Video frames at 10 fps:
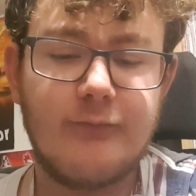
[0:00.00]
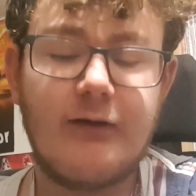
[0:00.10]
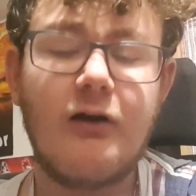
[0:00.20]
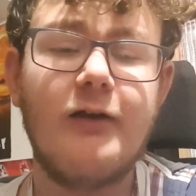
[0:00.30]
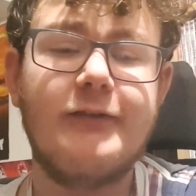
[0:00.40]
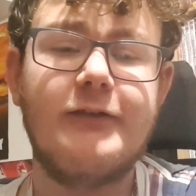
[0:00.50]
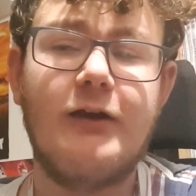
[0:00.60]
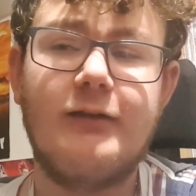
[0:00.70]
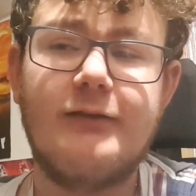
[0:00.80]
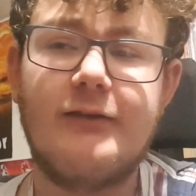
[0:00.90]
There are
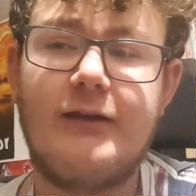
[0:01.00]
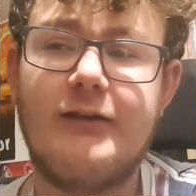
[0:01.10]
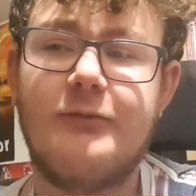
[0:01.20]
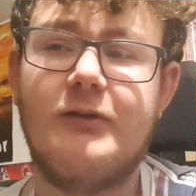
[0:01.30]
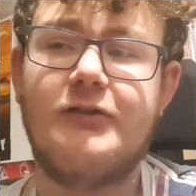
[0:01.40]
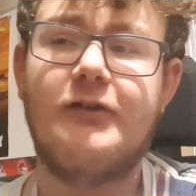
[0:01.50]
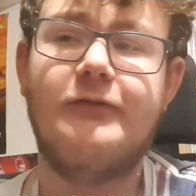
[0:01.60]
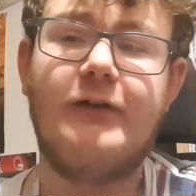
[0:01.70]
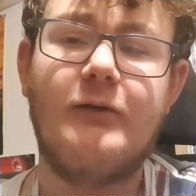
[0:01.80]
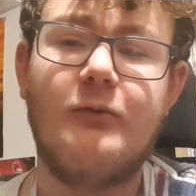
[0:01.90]
certain scenes which I
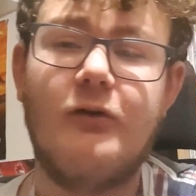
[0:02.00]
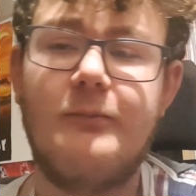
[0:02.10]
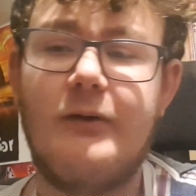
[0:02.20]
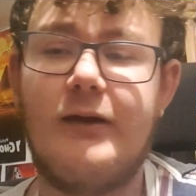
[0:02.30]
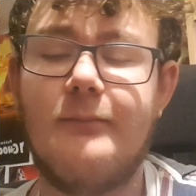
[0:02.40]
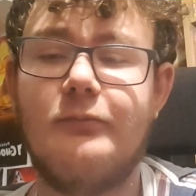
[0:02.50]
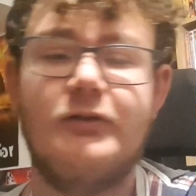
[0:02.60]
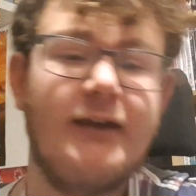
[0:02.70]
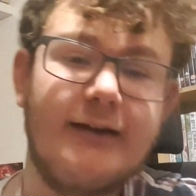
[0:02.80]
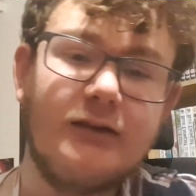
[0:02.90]
felt were a bit
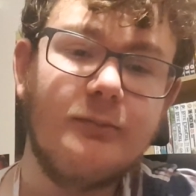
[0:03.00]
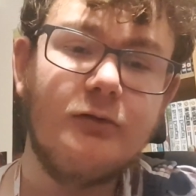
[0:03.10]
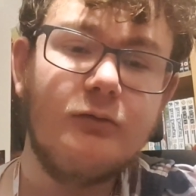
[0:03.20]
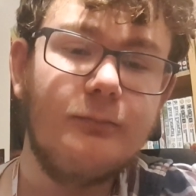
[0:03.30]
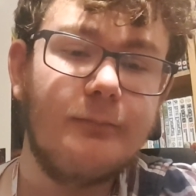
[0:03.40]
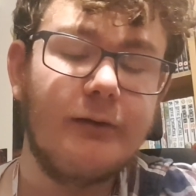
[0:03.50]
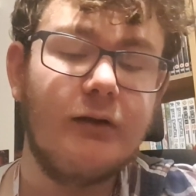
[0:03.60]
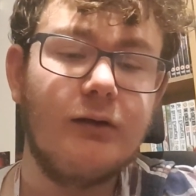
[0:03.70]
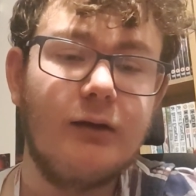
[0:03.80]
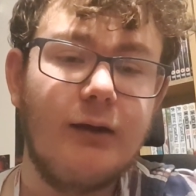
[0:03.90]
predictable,
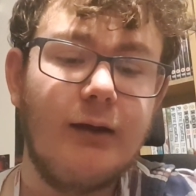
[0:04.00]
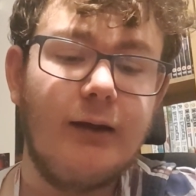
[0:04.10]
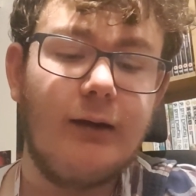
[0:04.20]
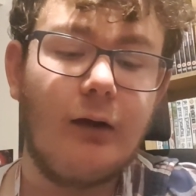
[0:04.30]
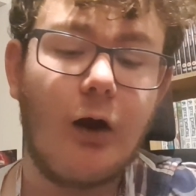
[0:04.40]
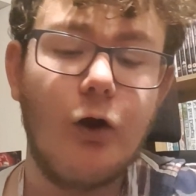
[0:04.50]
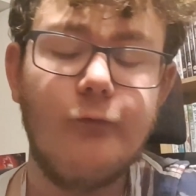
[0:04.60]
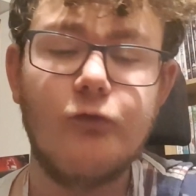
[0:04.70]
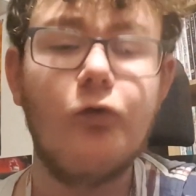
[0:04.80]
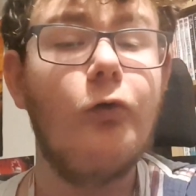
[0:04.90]
but
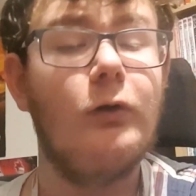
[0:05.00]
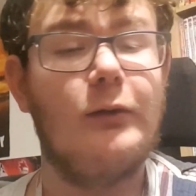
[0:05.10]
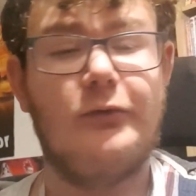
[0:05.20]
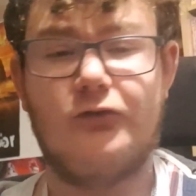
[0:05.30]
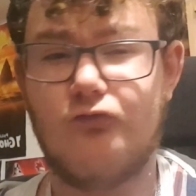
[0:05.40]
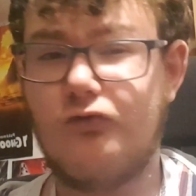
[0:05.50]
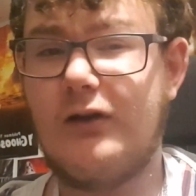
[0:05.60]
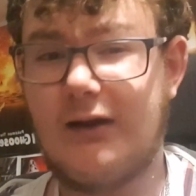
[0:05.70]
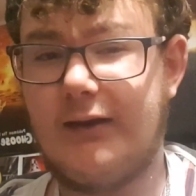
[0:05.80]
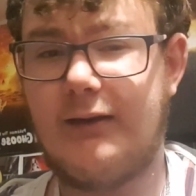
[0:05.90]
overall it was a
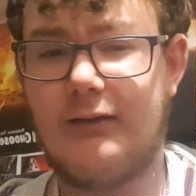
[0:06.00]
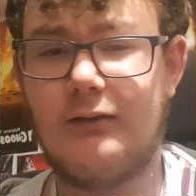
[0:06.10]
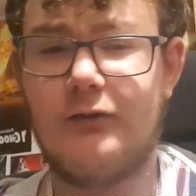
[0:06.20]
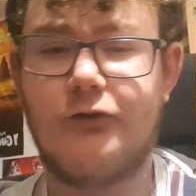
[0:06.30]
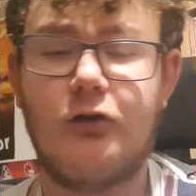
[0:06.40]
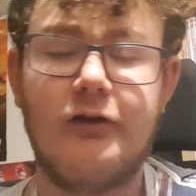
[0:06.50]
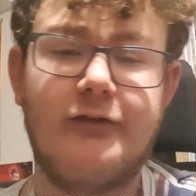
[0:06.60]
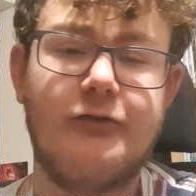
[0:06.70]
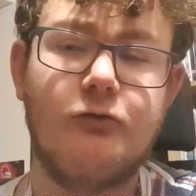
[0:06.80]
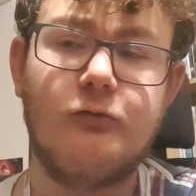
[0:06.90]
really
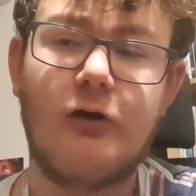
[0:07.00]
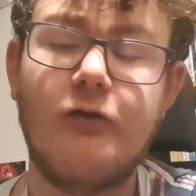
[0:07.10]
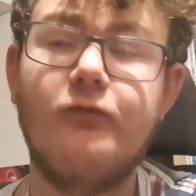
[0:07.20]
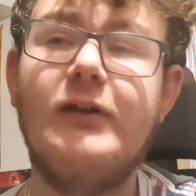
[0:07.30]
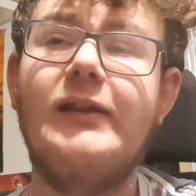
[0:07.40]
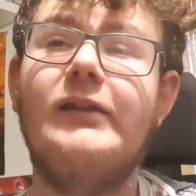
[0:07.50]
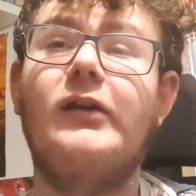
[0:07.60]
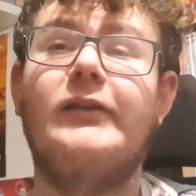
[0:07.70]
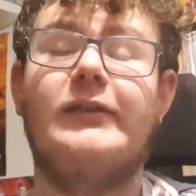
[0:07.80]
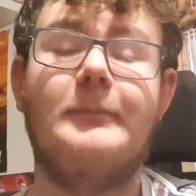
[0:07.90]
solid story. I really
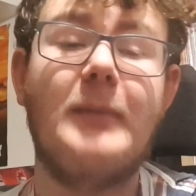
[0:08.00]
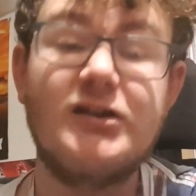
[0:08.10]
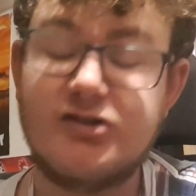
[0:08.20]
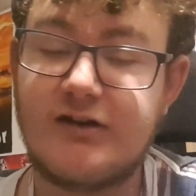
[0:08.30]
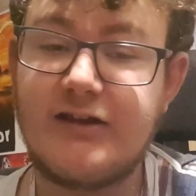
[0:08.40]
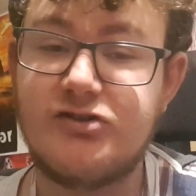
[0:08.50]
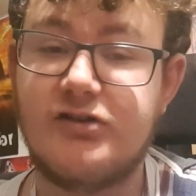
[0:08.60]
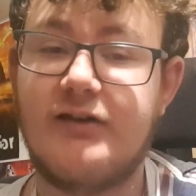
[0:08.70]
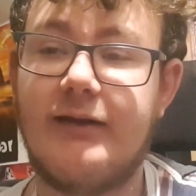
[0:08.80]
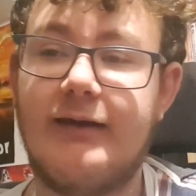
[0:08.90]
liked
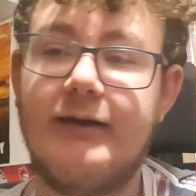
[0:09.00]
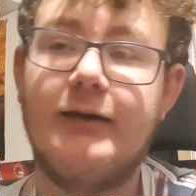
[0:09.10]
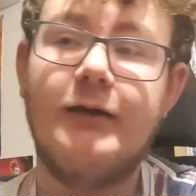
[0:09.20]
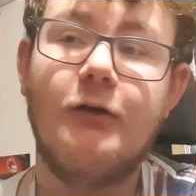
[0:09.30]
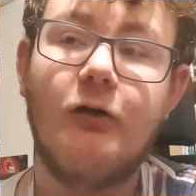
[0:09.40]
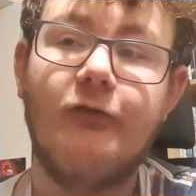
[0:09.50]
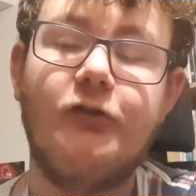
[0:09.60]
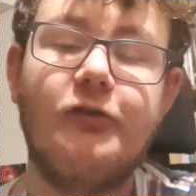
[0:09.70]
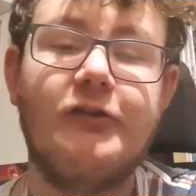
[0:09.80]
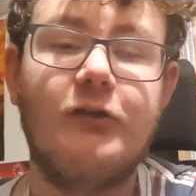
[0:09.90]
imagination here of
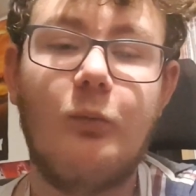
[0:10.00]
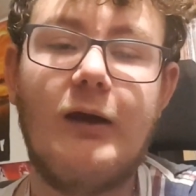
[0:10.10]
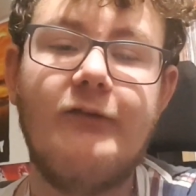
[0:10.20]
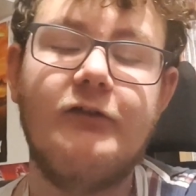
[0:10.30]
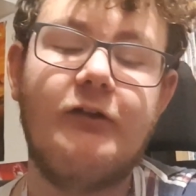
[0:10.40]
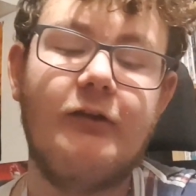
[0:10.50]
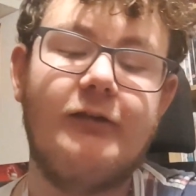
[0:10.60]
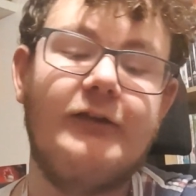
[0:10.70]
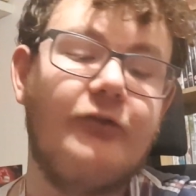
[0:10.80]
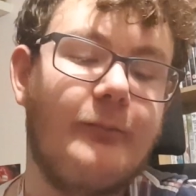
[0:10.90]
using the weather,
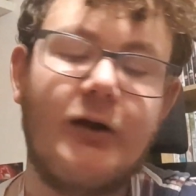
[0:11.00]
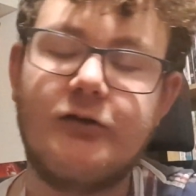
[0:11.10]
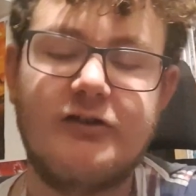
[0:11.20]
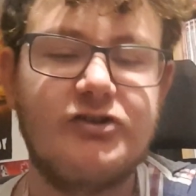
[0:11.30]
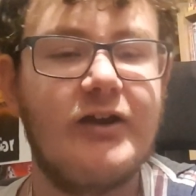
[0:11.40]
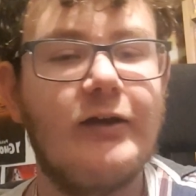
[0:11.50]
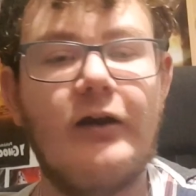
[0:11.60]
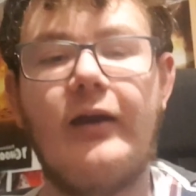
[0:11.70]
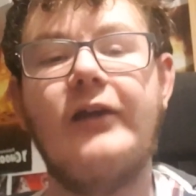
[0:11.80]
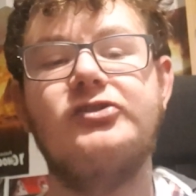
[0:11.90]
because even Makoto
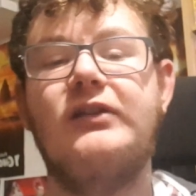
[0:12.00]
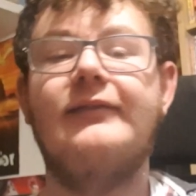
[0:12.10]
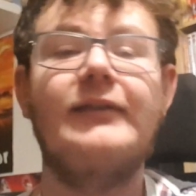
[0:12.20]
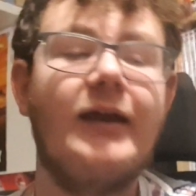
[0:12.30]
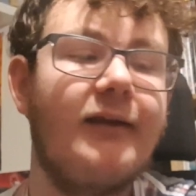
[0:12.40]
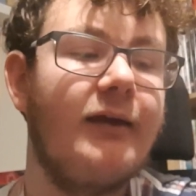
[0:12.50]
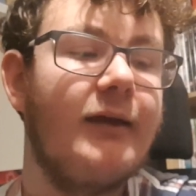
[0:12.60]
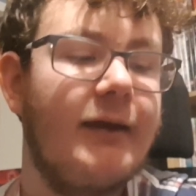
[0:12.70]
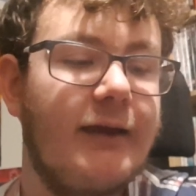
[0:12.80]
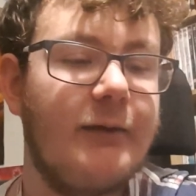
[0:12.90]
Shinkai actually said
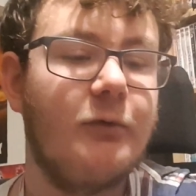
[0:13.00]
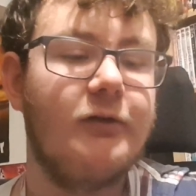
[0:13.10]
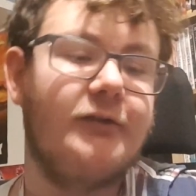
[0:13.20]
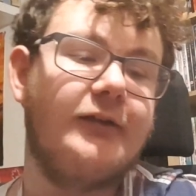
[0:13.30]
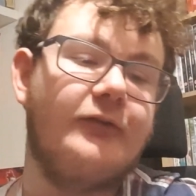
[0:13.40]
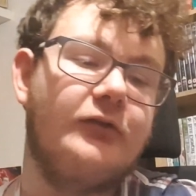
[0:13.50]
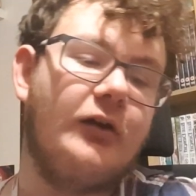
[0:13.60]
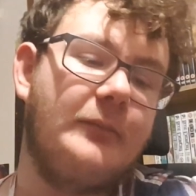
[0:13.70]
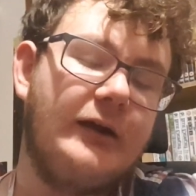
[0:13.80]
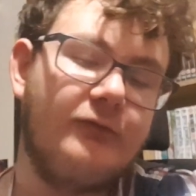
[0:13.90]
he wanted something
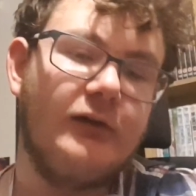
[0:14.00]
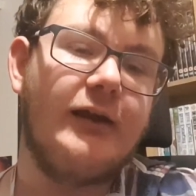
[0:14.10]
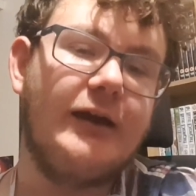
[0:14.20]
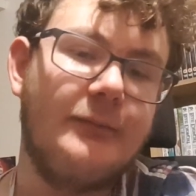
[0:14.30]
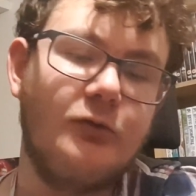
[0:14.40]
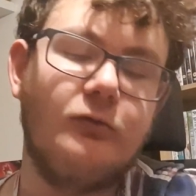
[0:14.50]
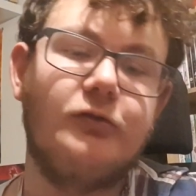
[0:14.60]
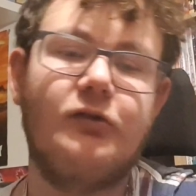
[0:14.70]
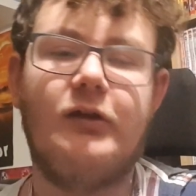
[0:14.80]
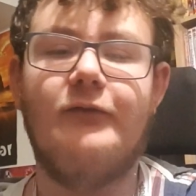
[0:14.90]
a bit
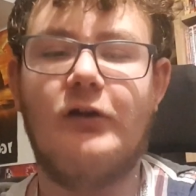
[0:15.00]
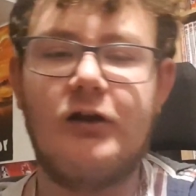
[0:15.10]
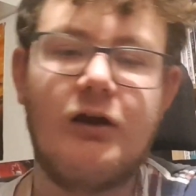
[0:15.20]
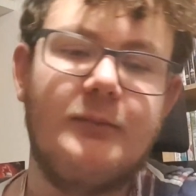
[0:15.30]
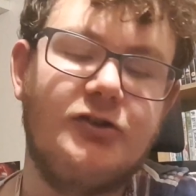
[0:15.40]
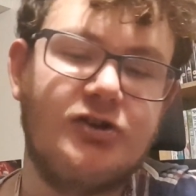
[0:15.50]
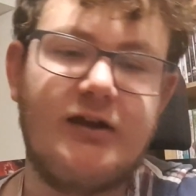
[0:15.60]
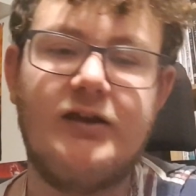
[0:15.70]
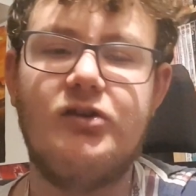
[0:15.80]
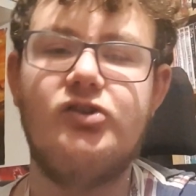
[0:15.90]
relatable to like the climate
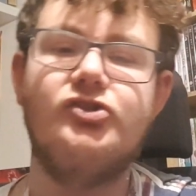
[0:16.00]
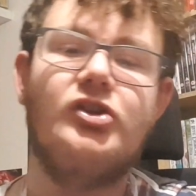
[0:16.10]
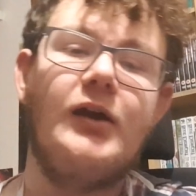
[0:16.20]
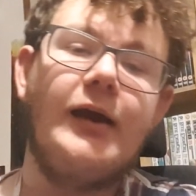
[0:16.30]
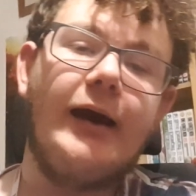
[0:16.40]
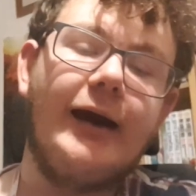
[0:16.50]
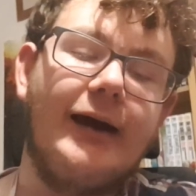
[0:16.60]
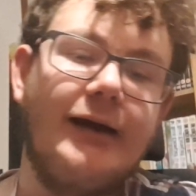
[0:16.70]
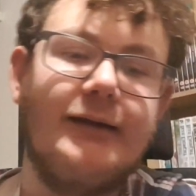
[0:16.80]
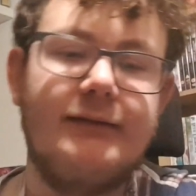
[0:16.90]
change,
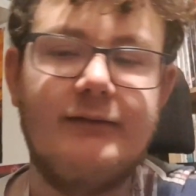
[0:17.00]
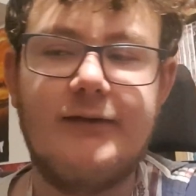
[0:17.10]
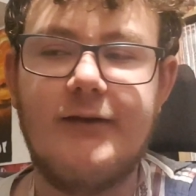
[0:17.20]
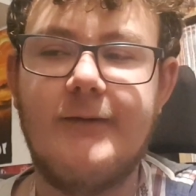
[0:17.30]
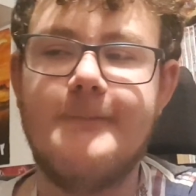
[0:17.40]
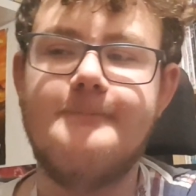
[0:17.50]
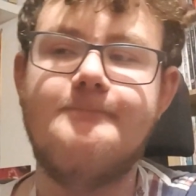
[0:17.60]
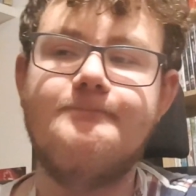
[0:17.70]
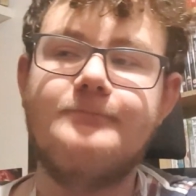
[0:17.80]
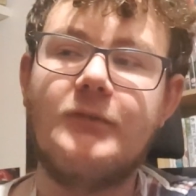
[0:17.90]
and
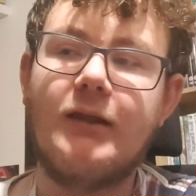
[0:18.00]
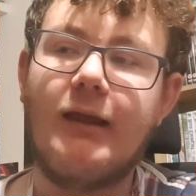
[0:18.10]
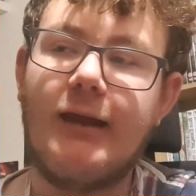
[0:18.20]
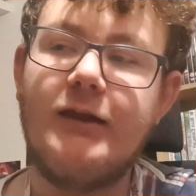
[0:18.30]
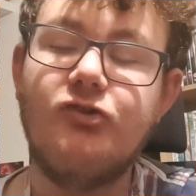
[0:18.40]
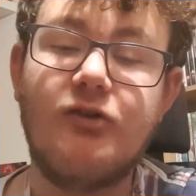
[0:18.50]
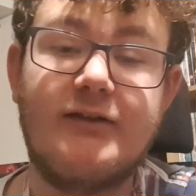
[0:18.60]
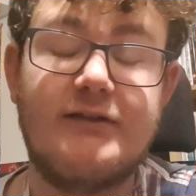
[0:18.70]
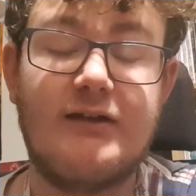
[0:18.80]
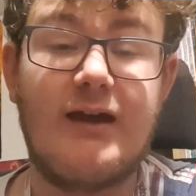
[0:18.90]

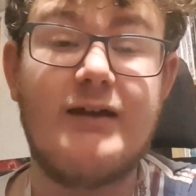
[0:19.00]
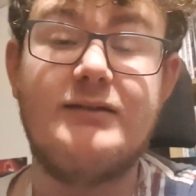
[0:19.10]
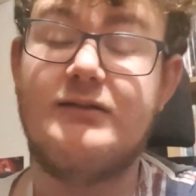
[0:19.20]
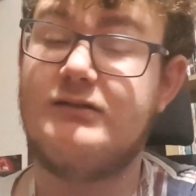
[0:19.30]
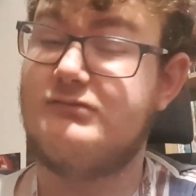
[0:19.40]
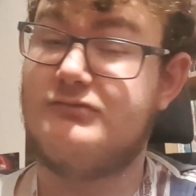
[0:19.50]
interesting, and